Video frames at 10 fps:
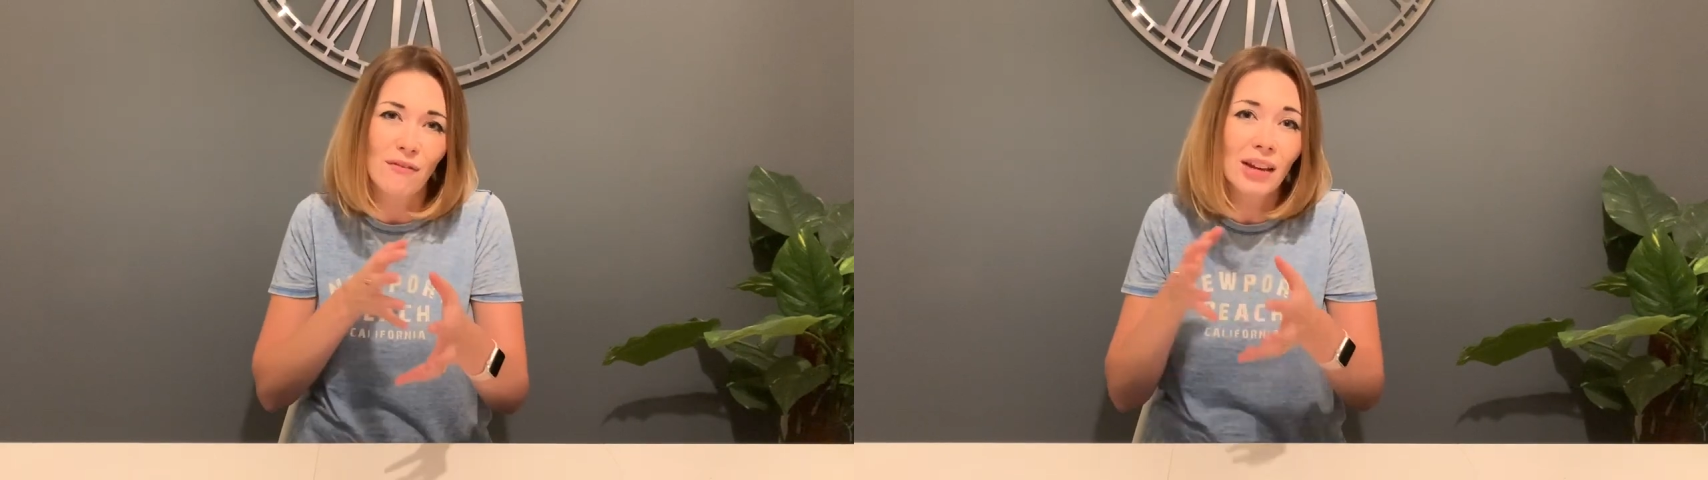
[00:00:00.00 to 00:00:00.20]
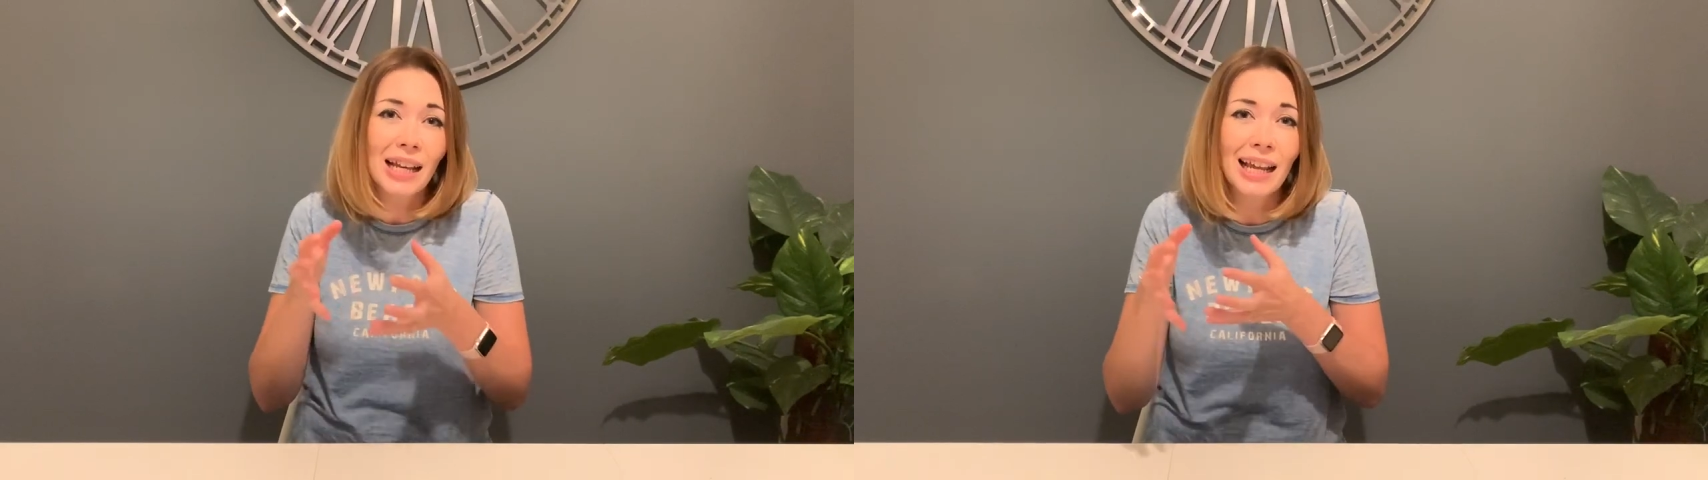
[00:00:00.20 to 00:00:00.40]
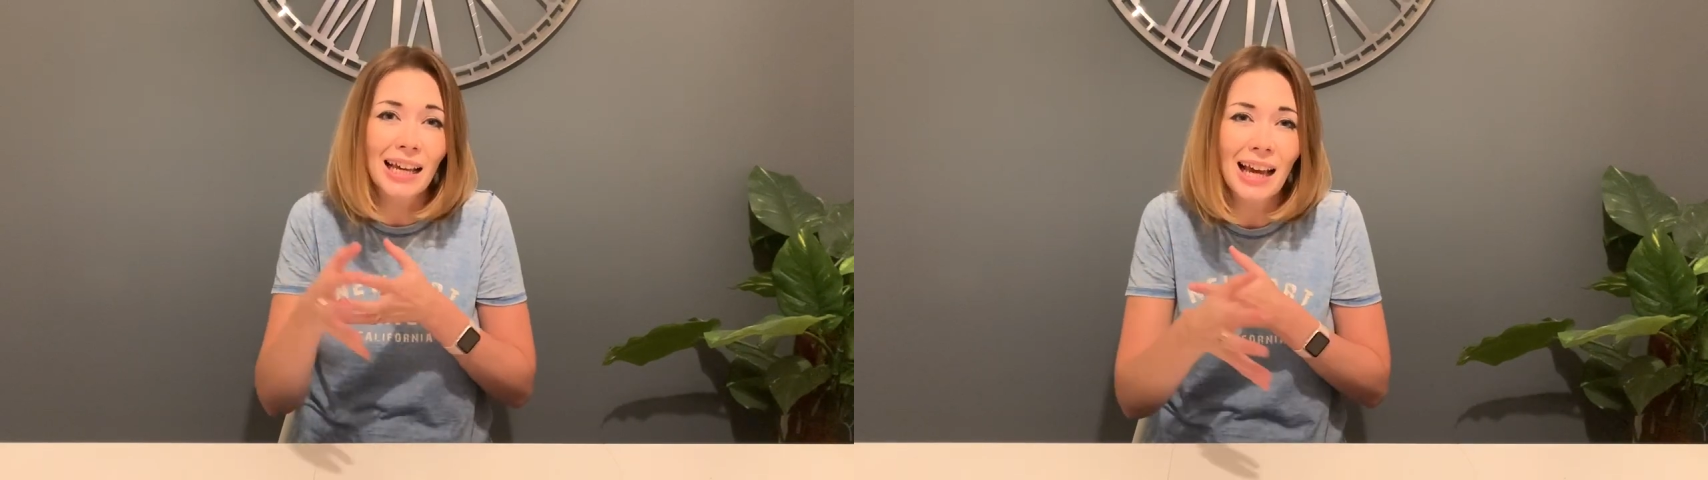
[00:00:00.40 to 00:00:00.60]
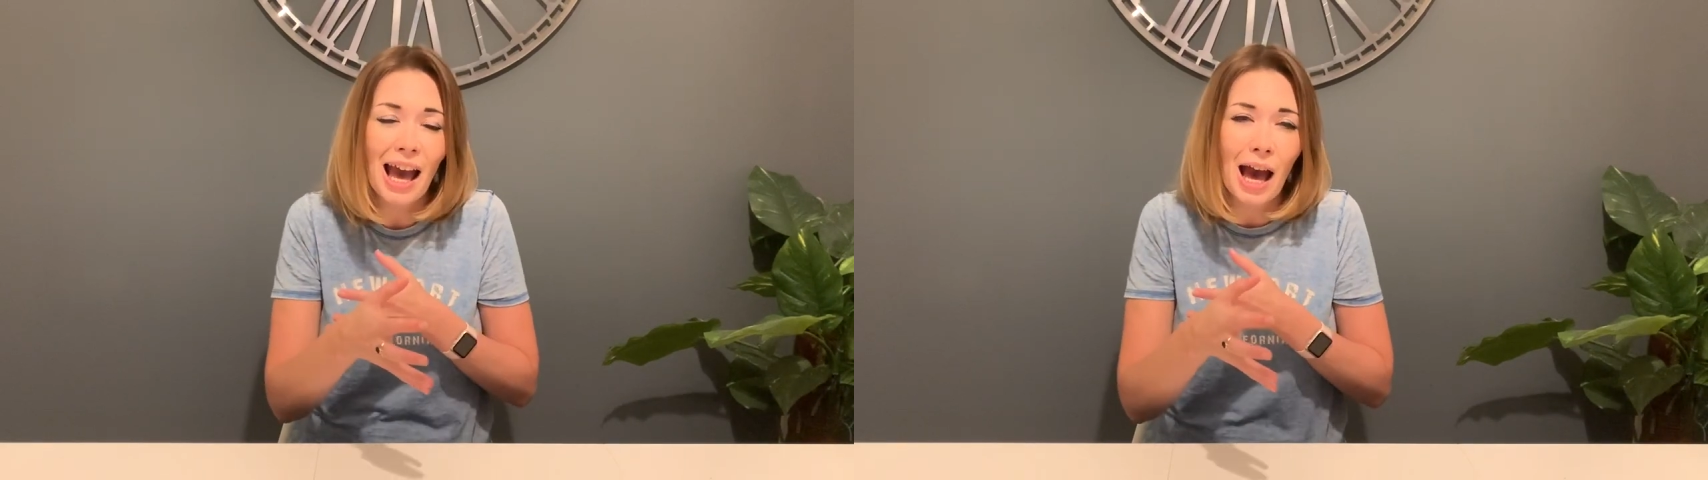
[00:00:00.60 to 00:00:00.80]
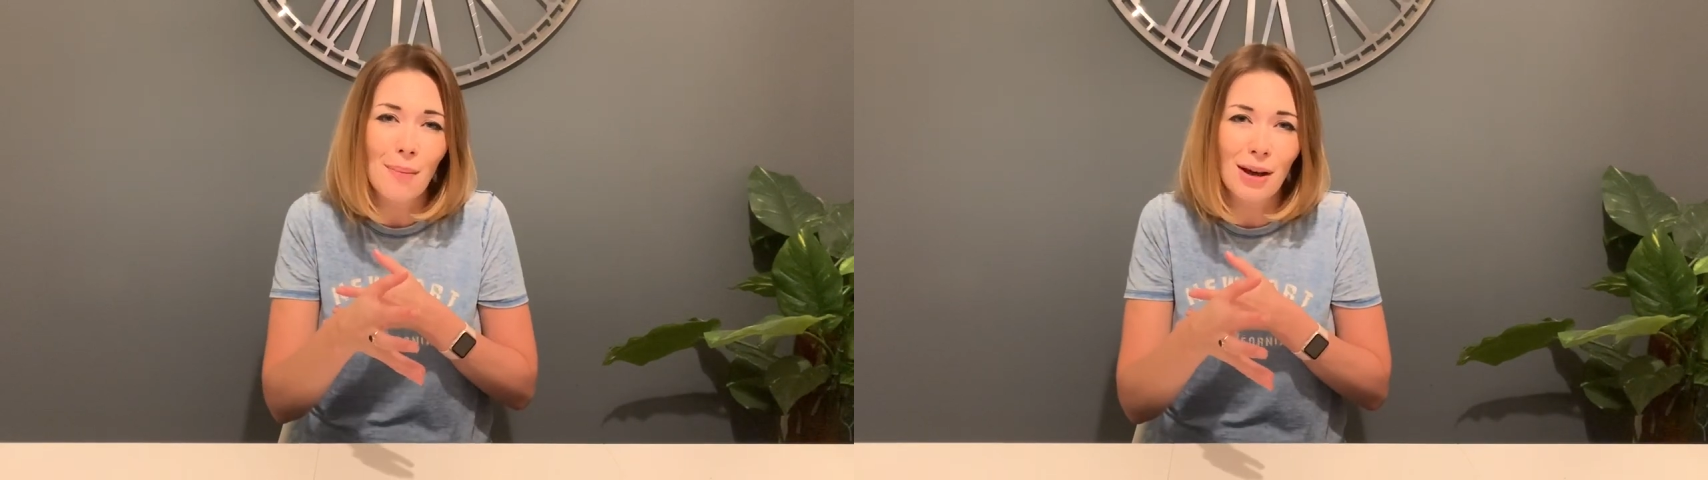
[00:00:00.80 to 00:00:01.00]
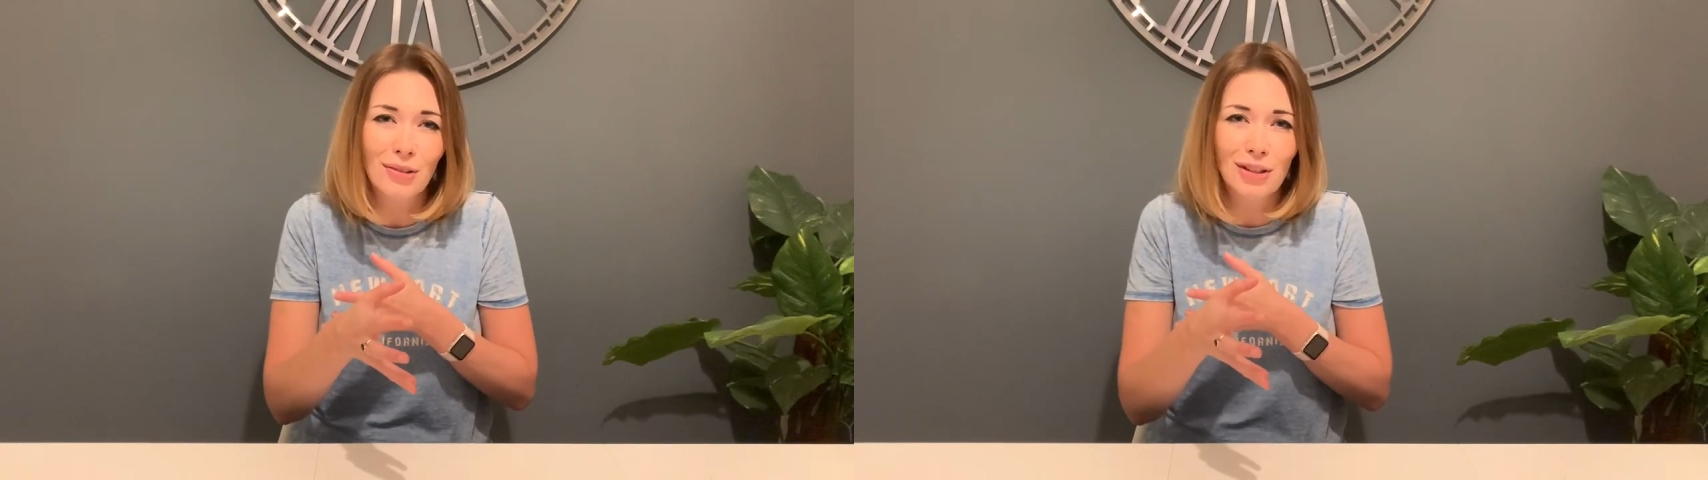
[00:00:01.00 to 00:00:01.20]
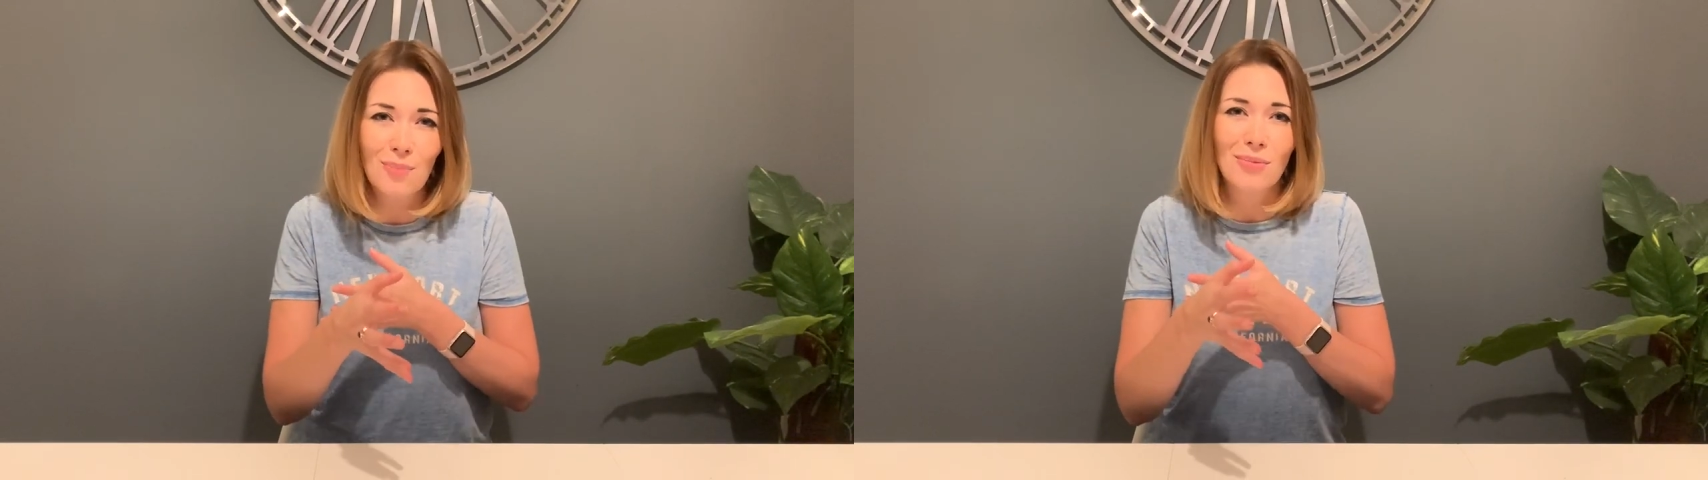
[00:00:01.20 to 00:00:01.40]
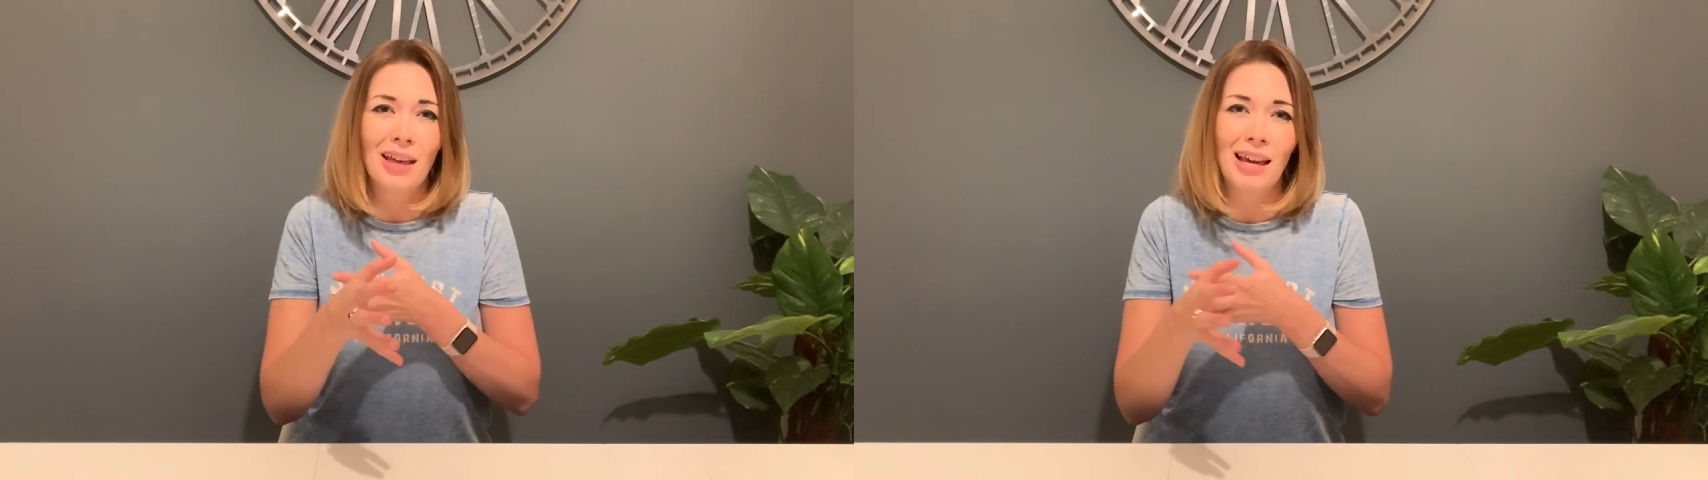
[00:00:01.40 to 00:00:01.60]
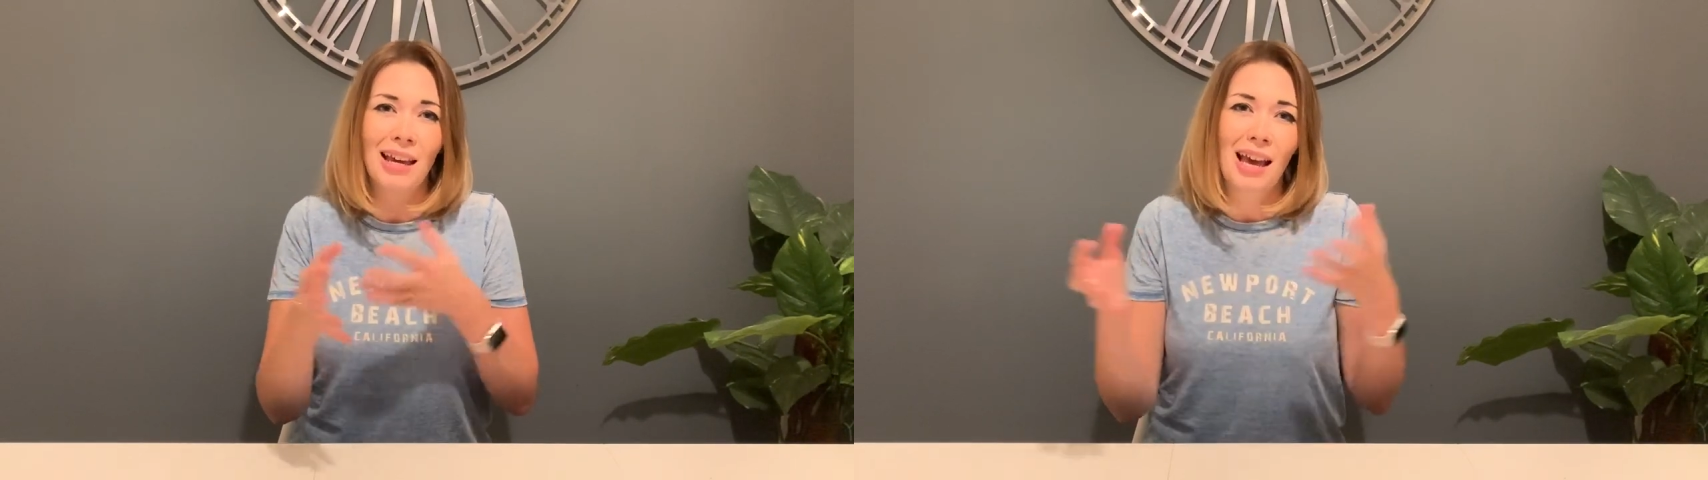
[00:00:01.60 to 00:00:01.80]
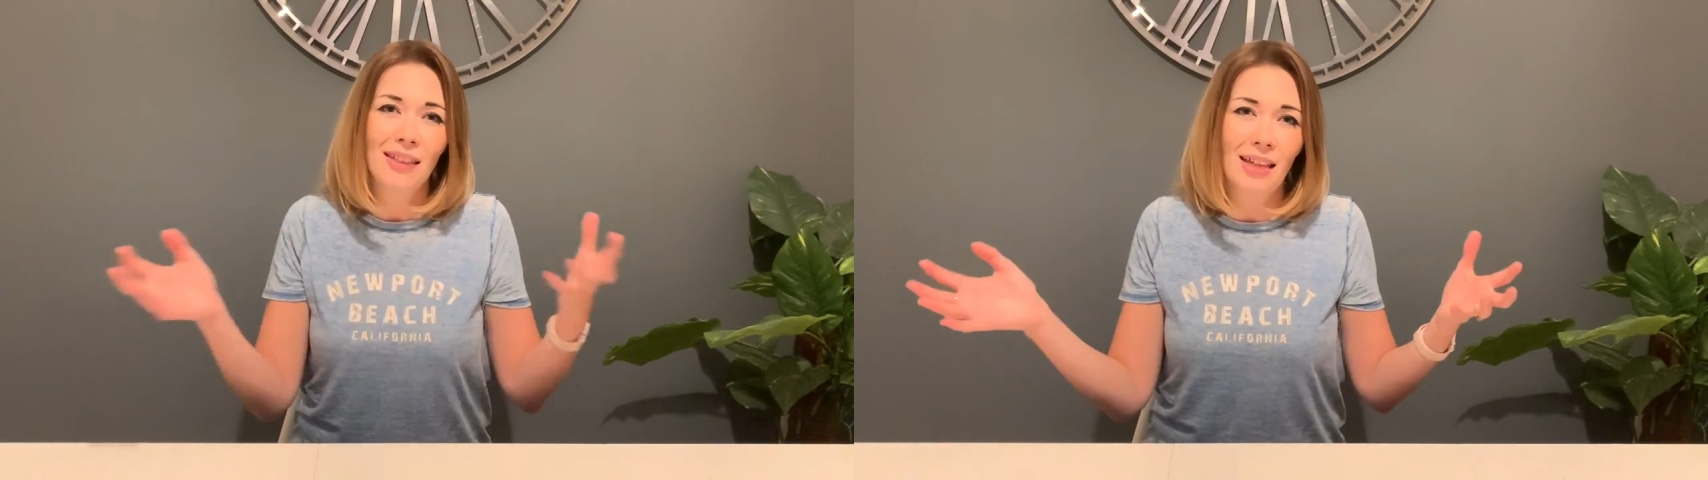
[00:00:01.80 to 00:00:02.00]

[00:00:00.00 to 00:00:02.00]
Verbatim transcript: feeling about something,